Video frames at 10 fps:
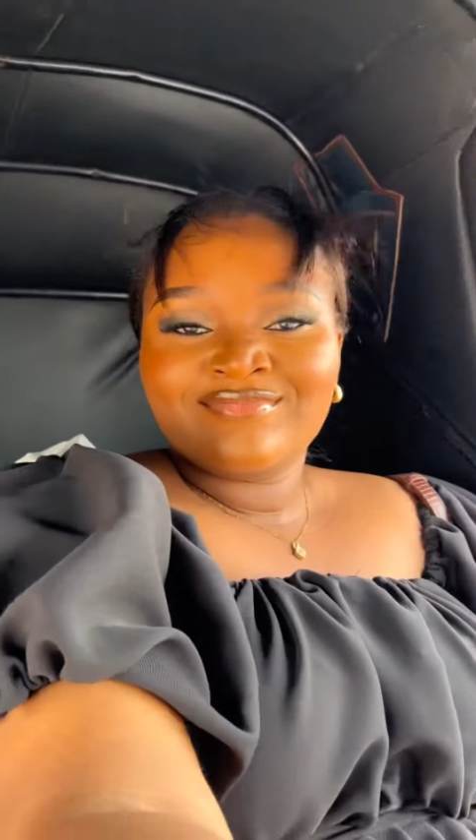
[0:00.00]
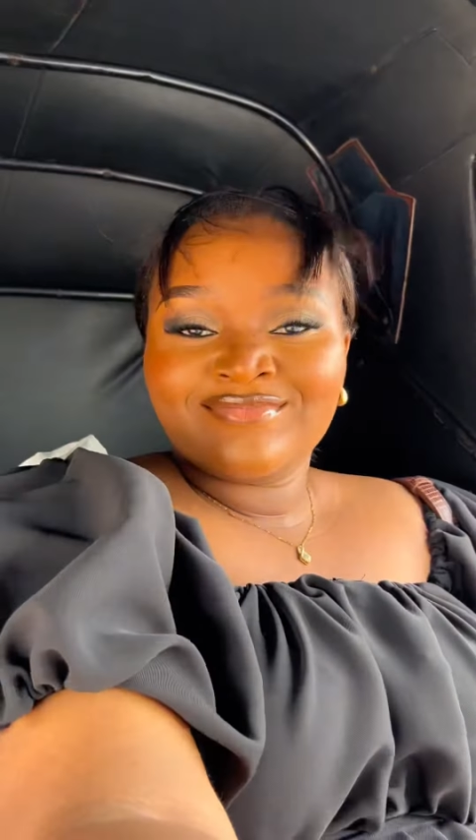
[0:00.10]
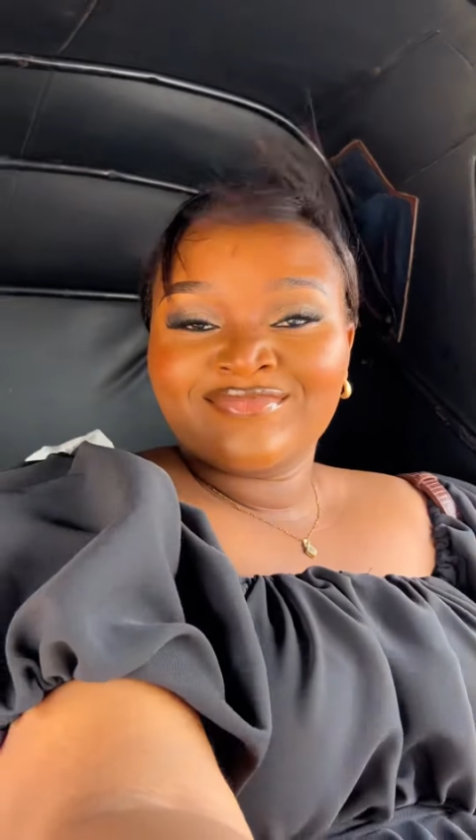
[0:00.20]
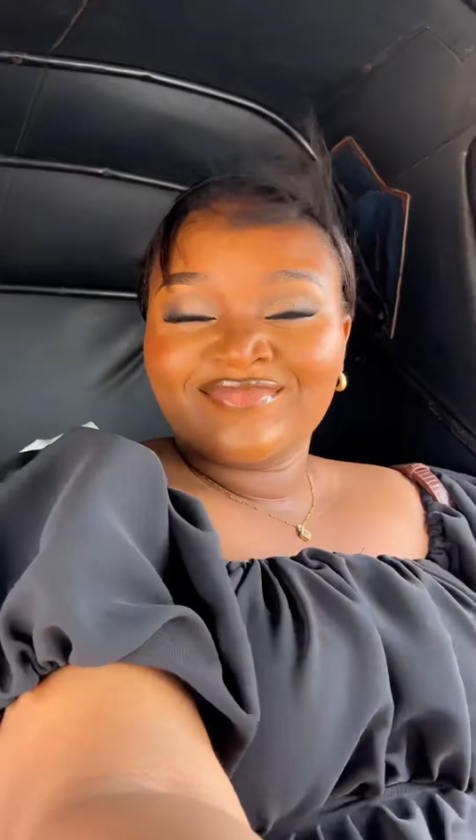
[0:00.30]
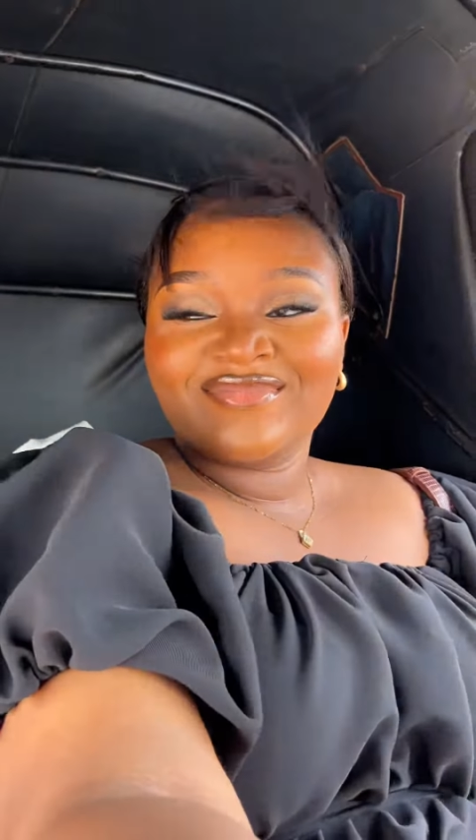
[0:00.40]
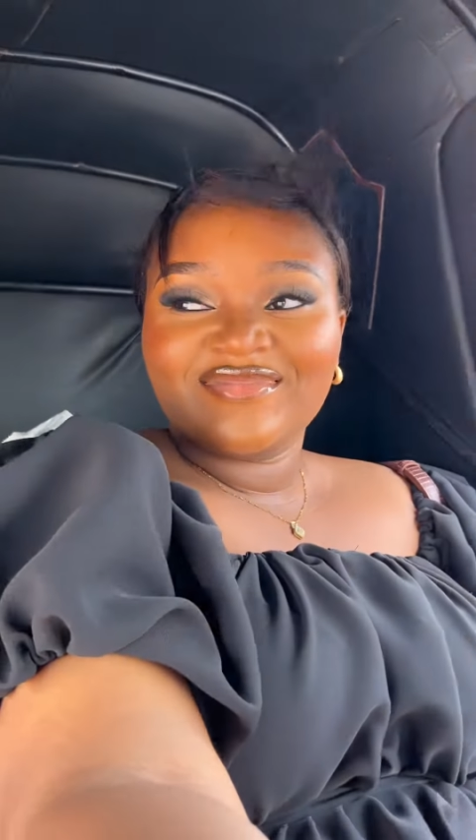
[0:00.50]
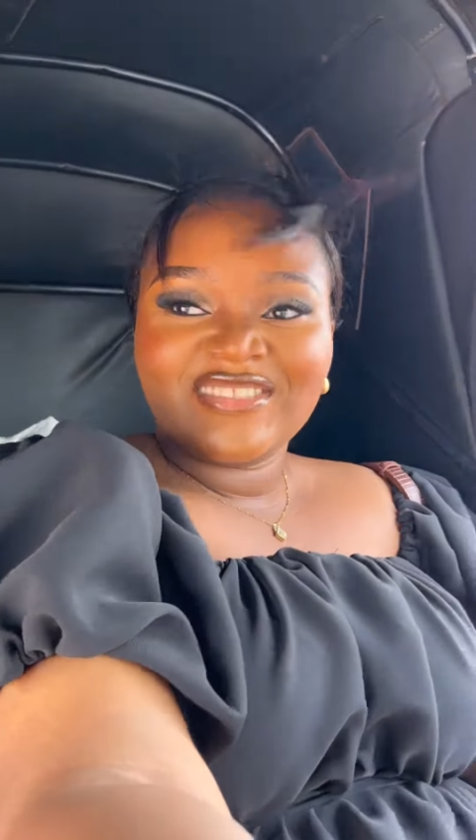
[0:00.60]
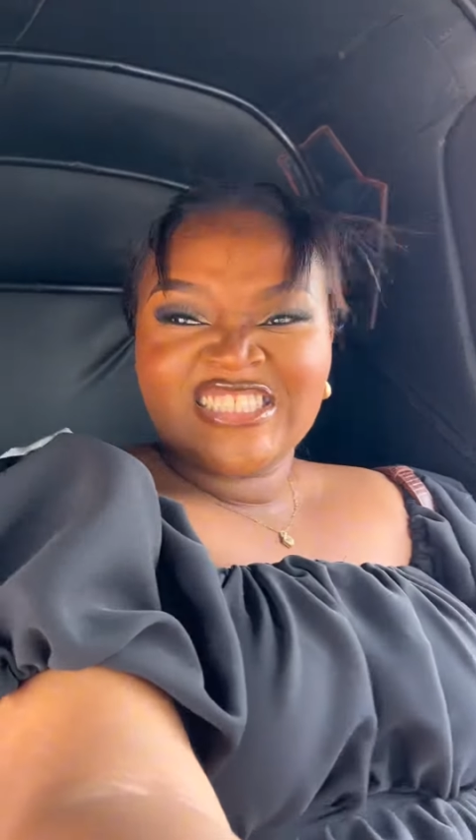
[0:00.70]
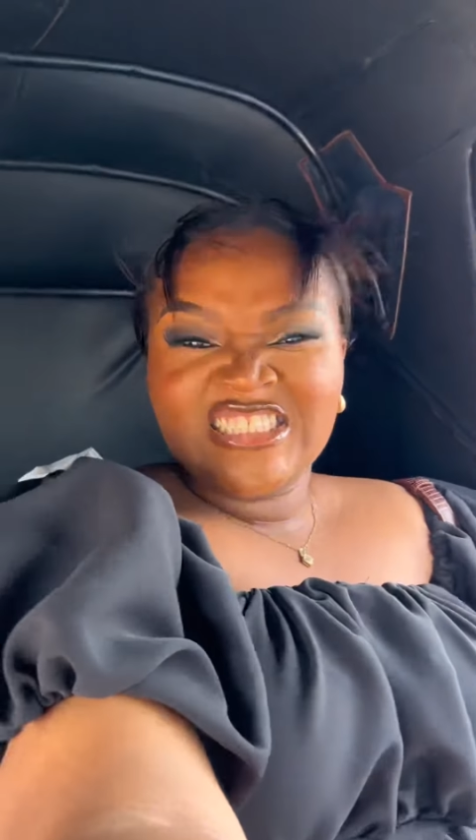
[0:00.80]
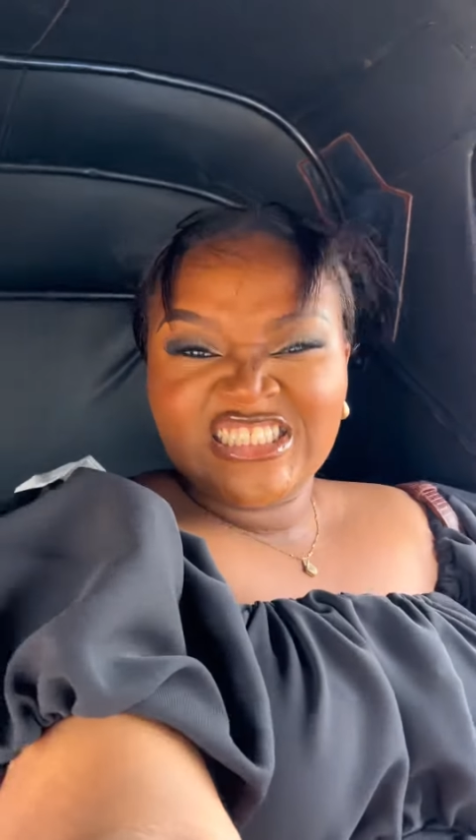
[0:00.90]
photo studio
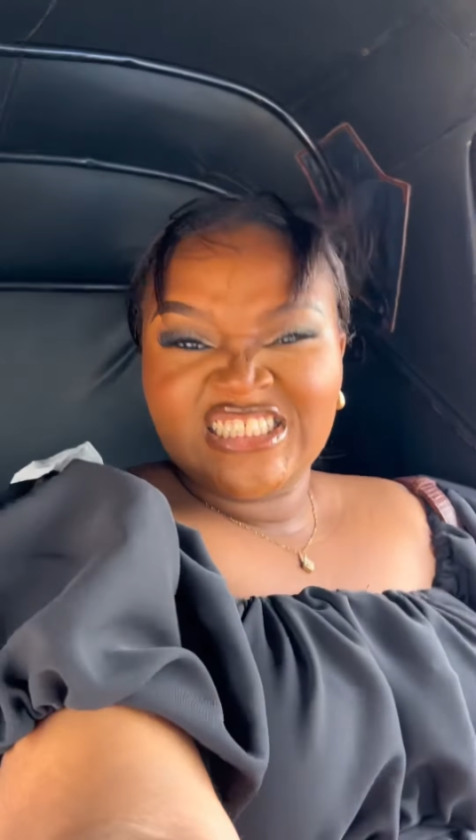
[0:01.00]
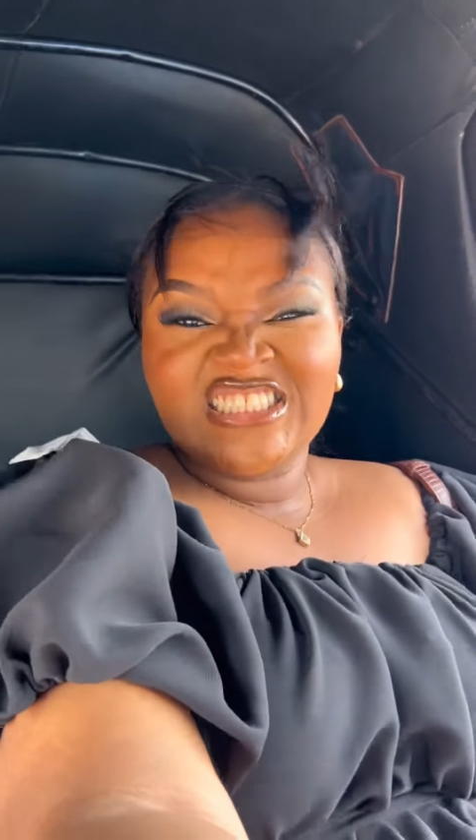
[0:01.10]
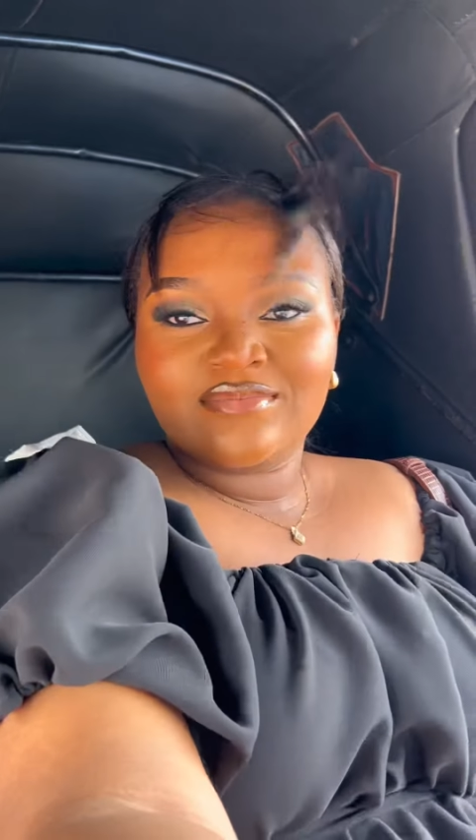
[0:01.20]
because the photographer